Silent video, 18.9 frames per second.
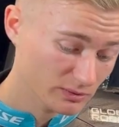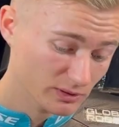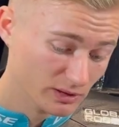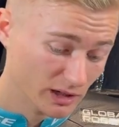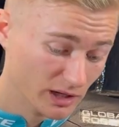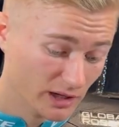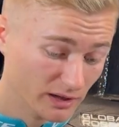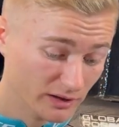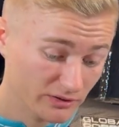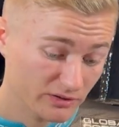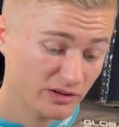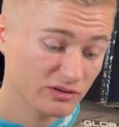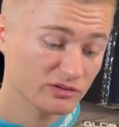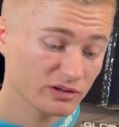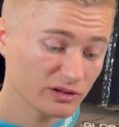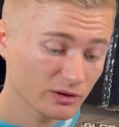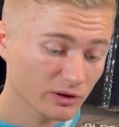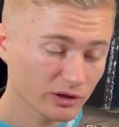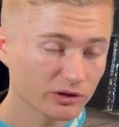It's
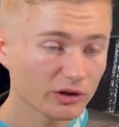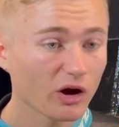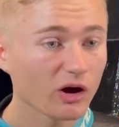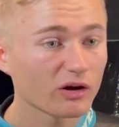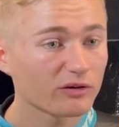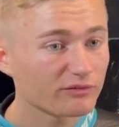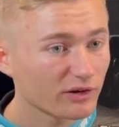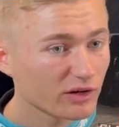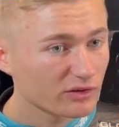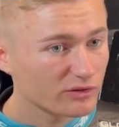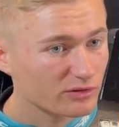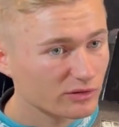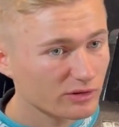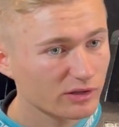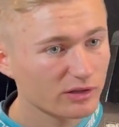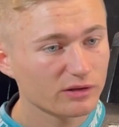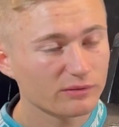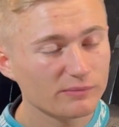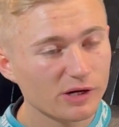actually got a dark visor on it
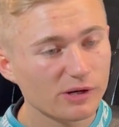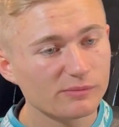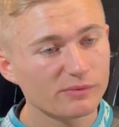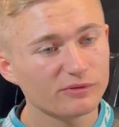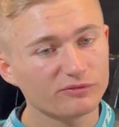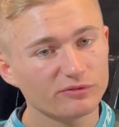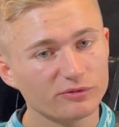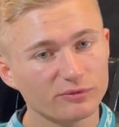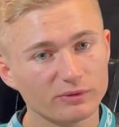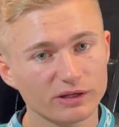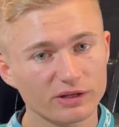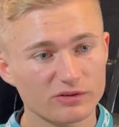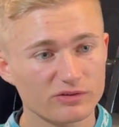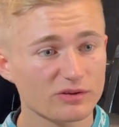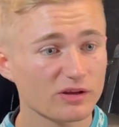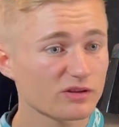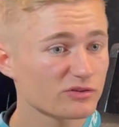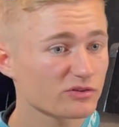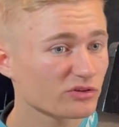at the moment for when the
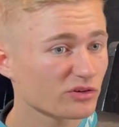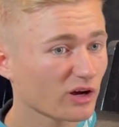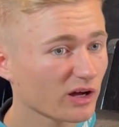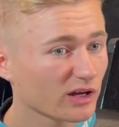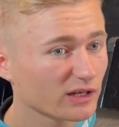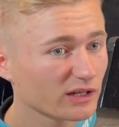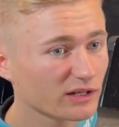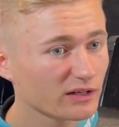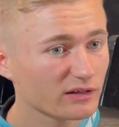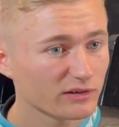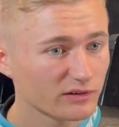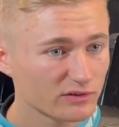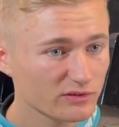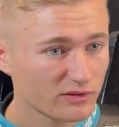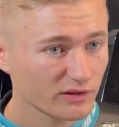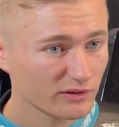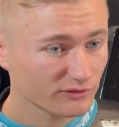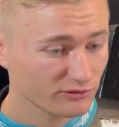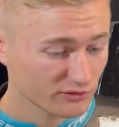sun's shining and
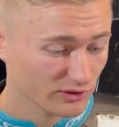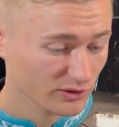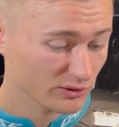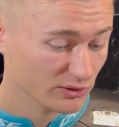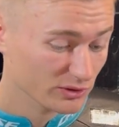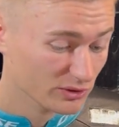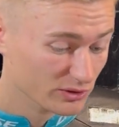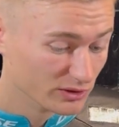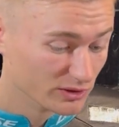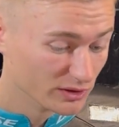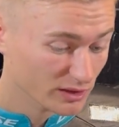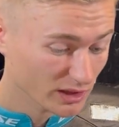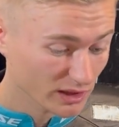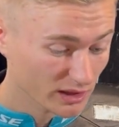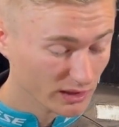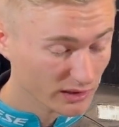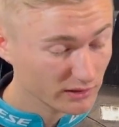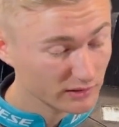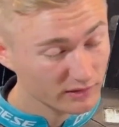stuff, so you
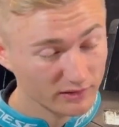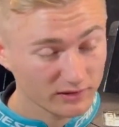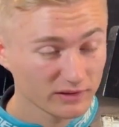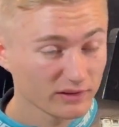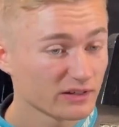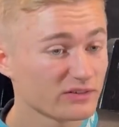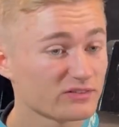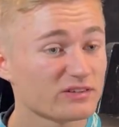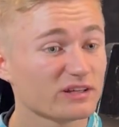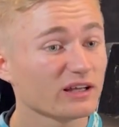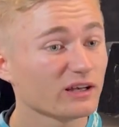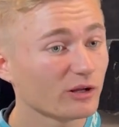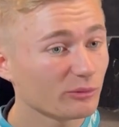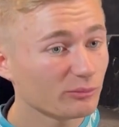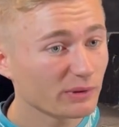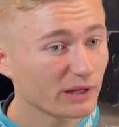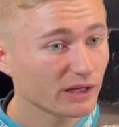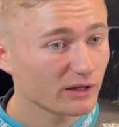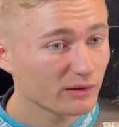can see a lot
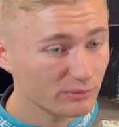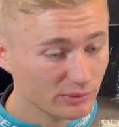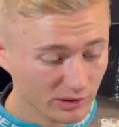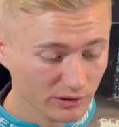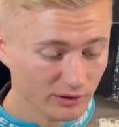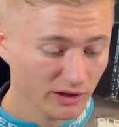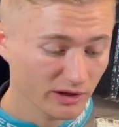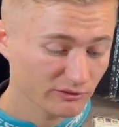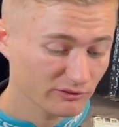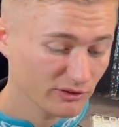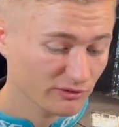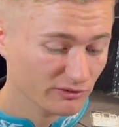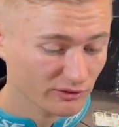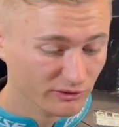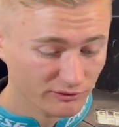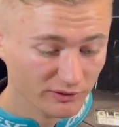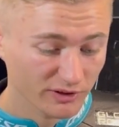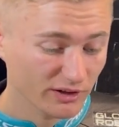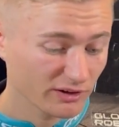better, but you have different
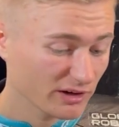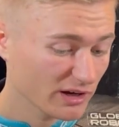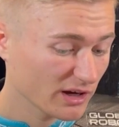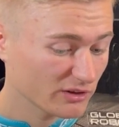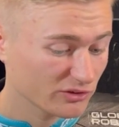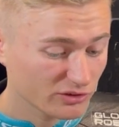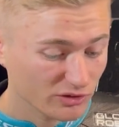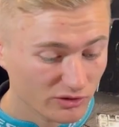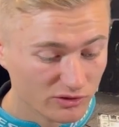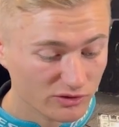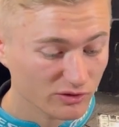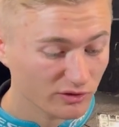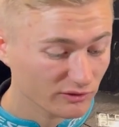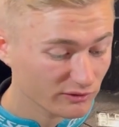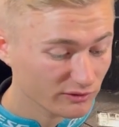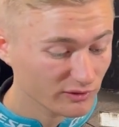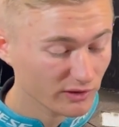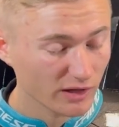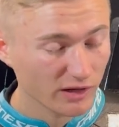variations
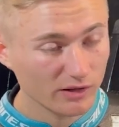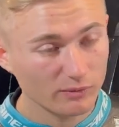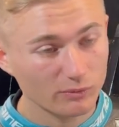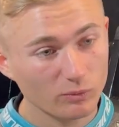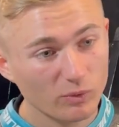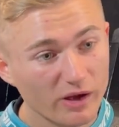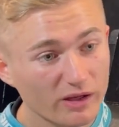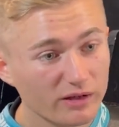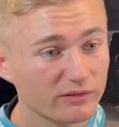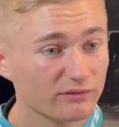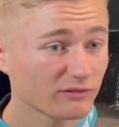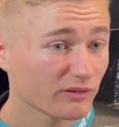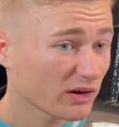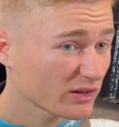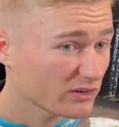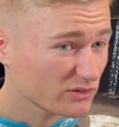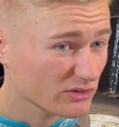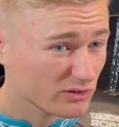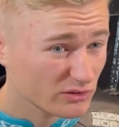of wet
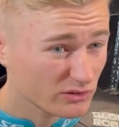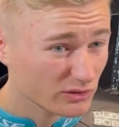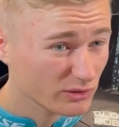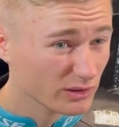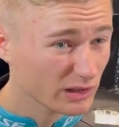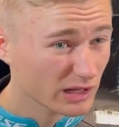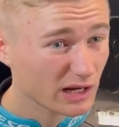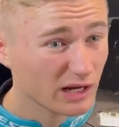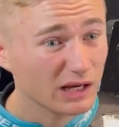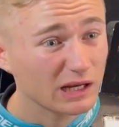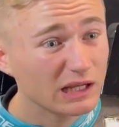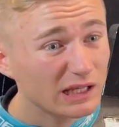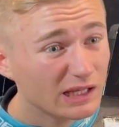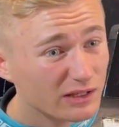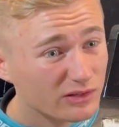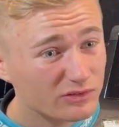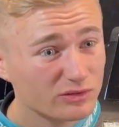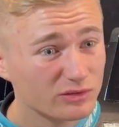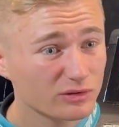visors, so they're
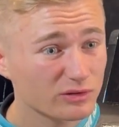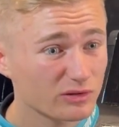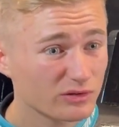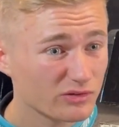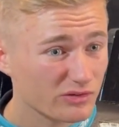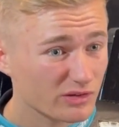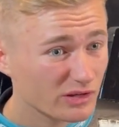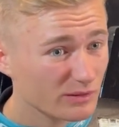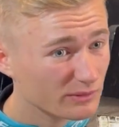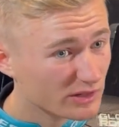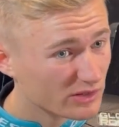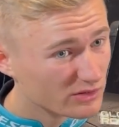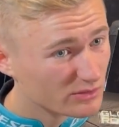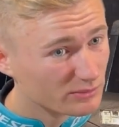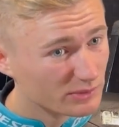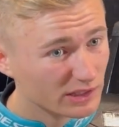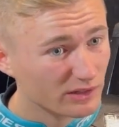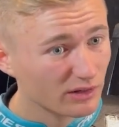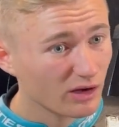clear so you can see when it's a
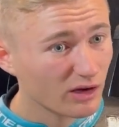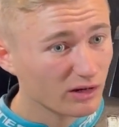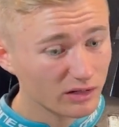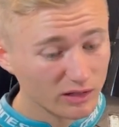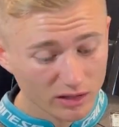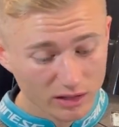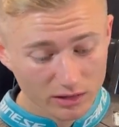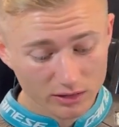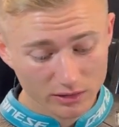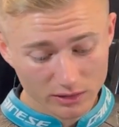bit darker.